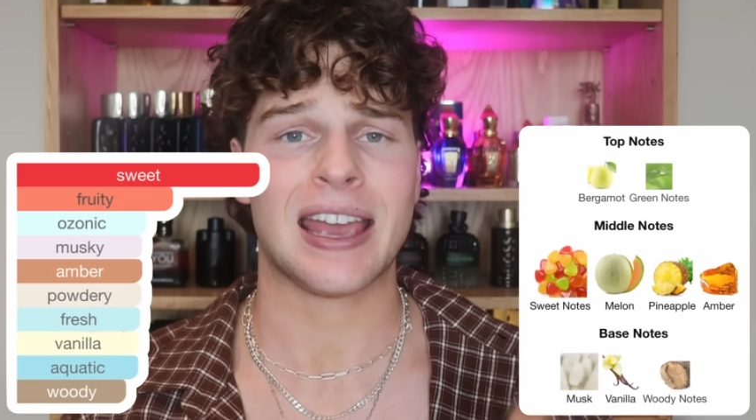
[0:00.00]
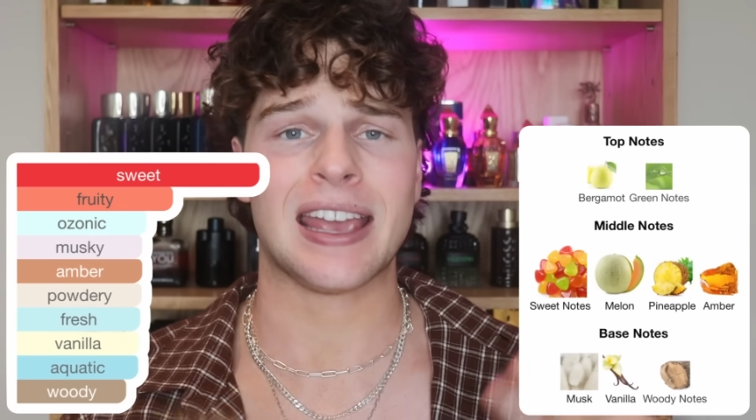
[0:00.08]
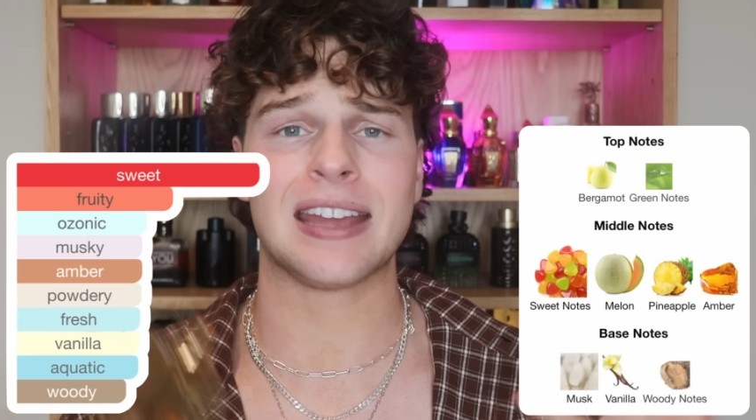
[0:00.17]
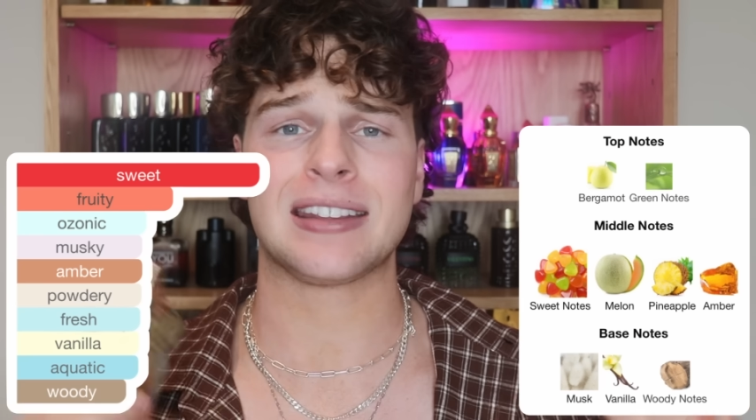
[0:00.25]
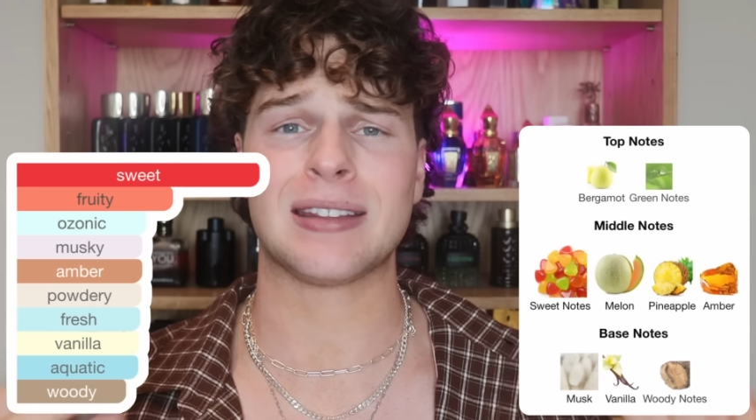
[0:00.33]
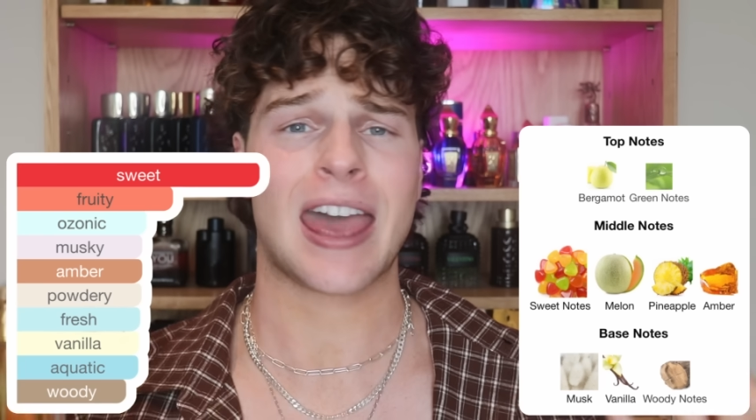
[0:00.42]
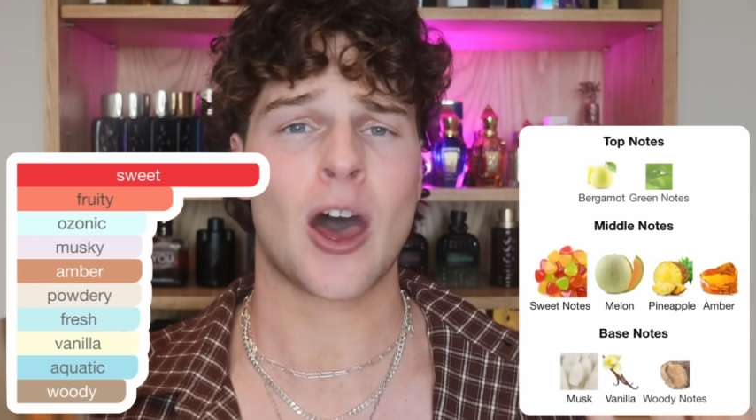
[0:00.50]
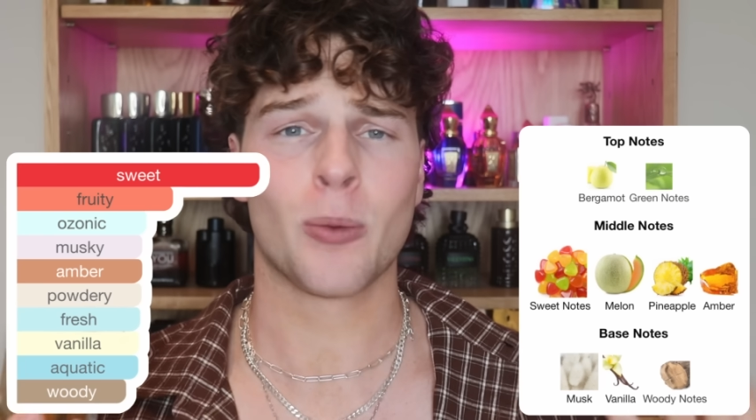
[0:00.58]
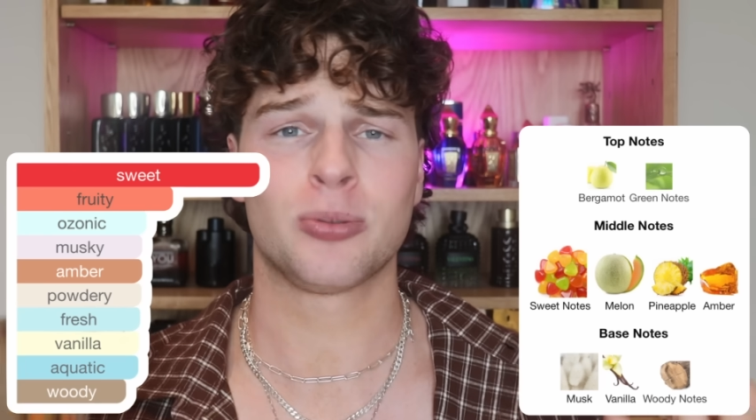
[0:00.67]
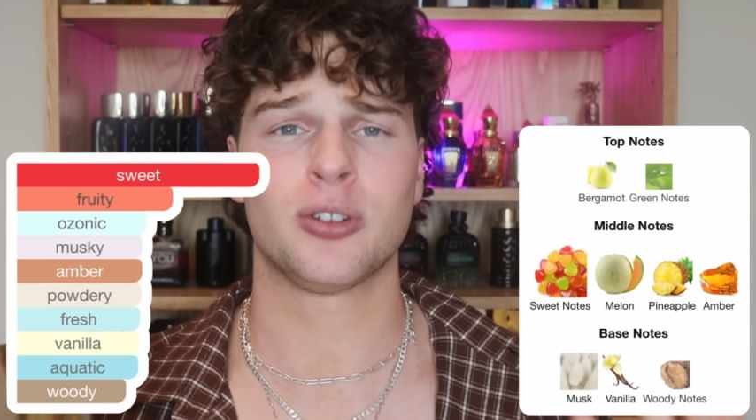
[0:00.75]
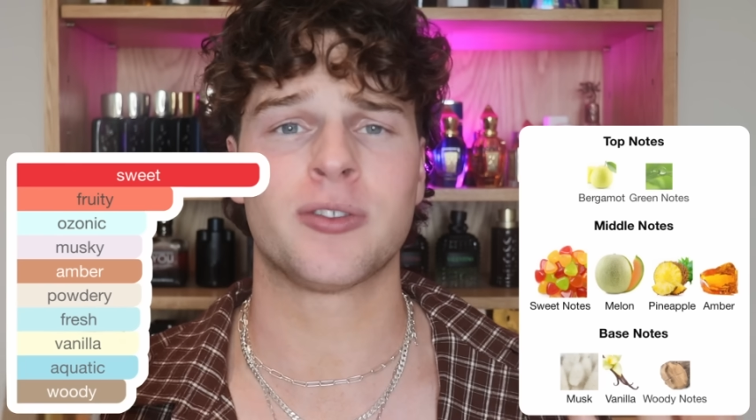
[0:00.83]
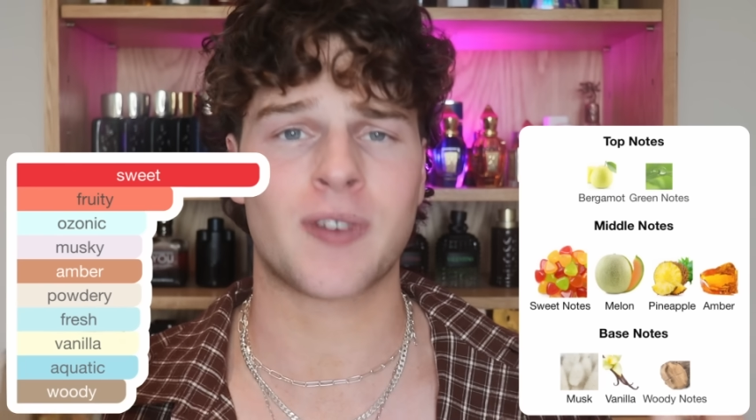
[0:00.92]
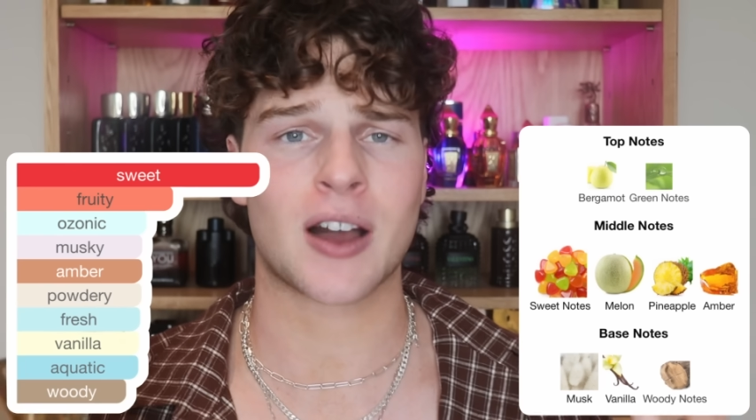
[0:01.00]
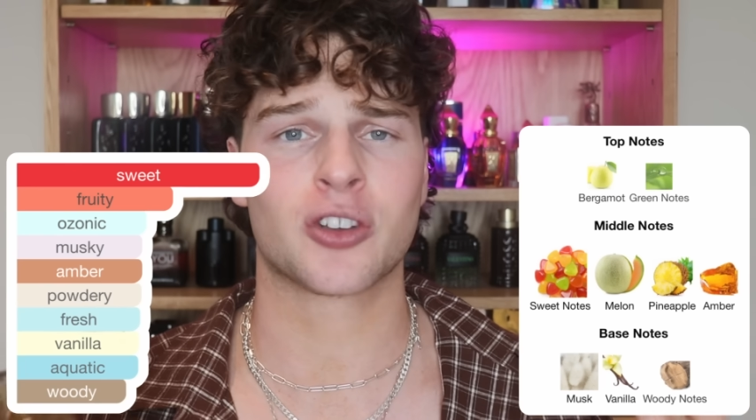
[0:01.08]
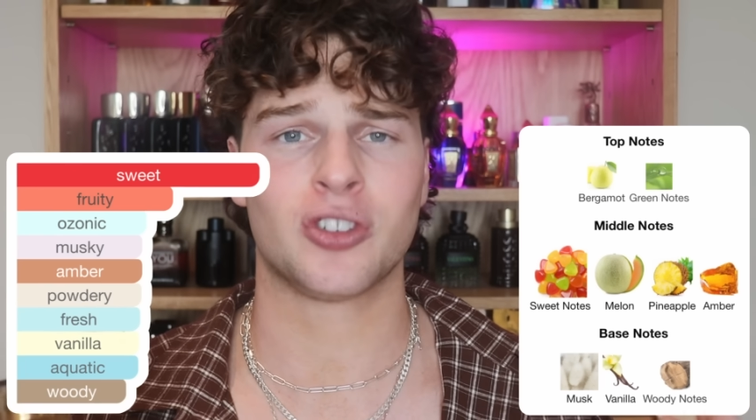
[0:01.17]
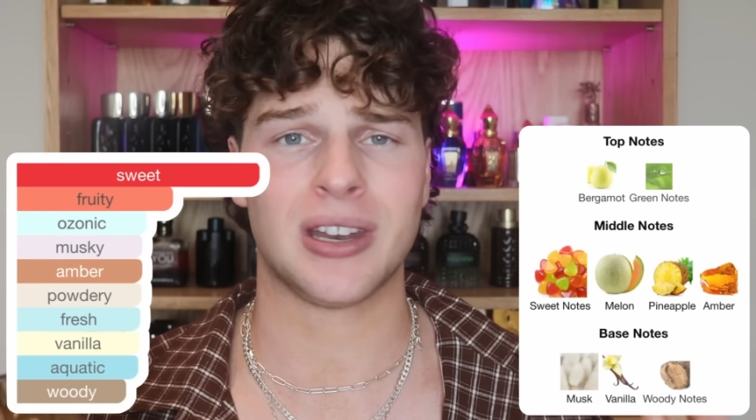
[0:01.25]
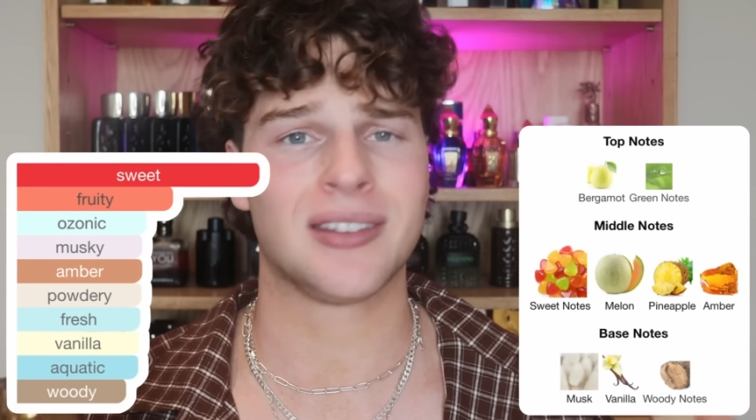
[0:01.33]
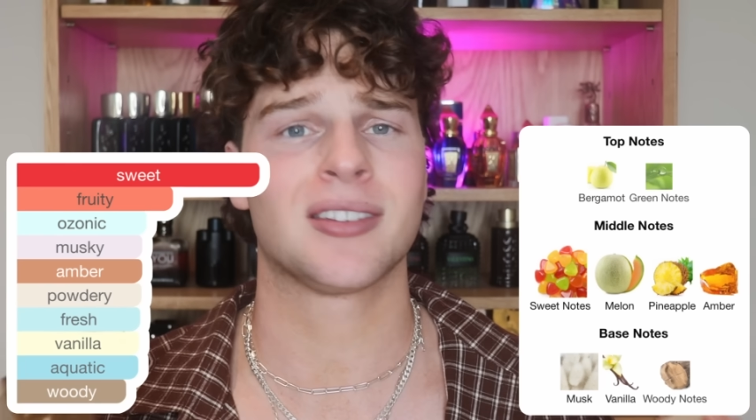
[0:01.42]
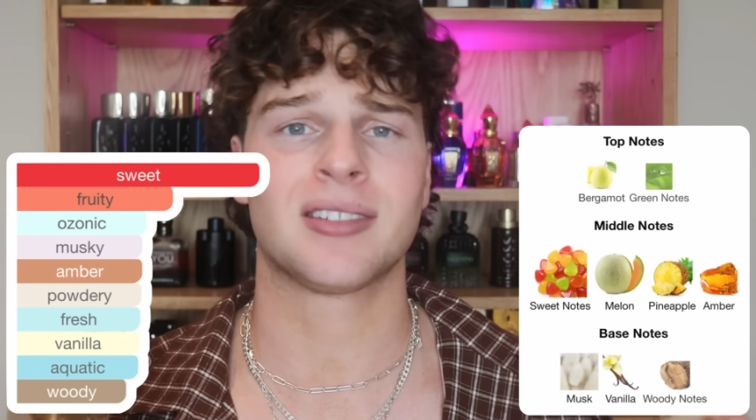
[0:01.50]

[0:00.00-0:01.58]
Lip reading: It helps you function in